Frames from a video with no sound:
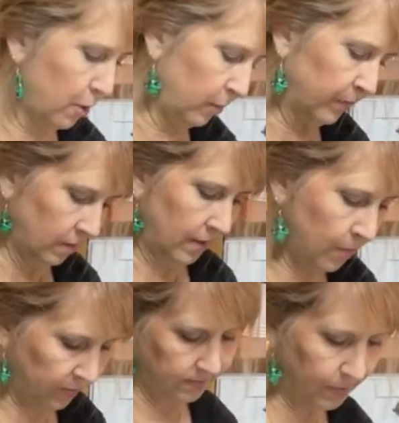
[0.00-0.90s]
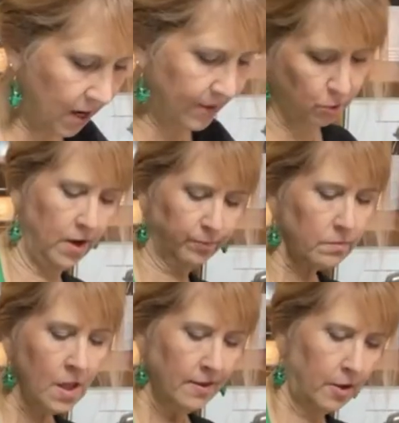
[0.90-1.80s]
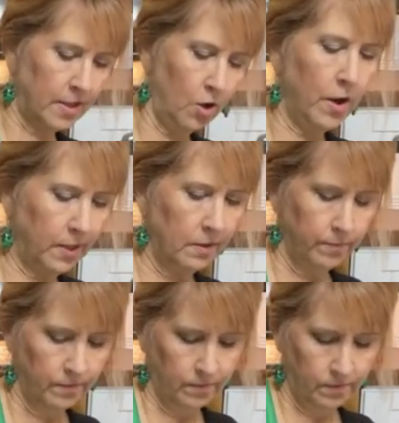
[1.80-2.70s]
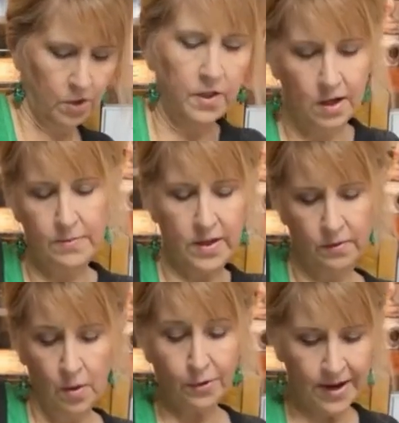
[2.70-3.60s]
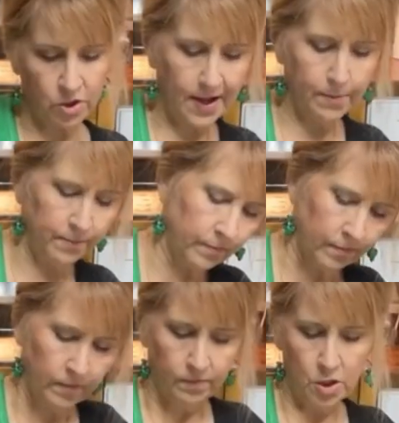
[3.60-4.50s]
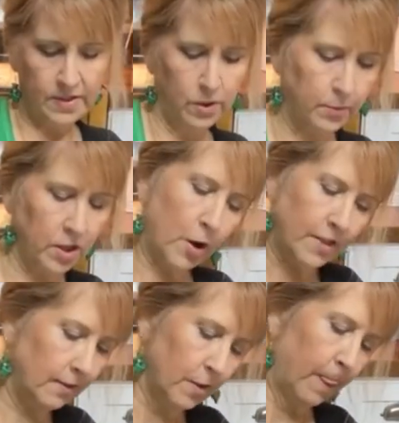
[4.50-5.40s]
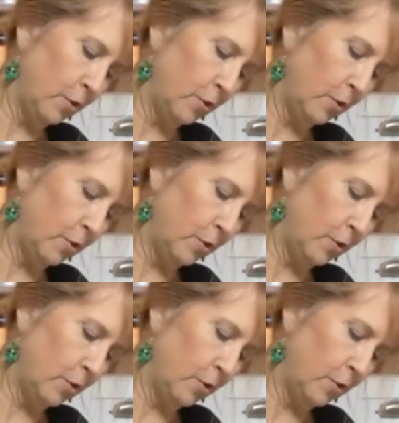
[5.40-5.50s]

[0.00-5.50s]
I've got to stop being lazy and actually walk into the store and buy a new sanding block.